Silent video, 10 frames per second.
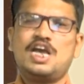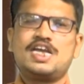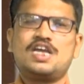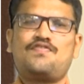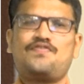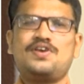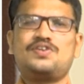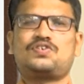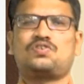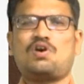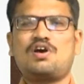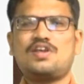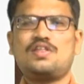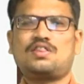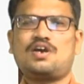He feels
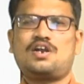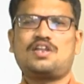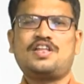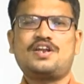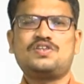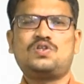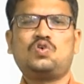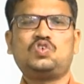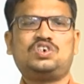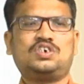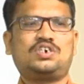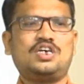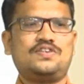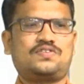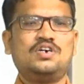sorry that there is no
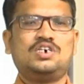justice.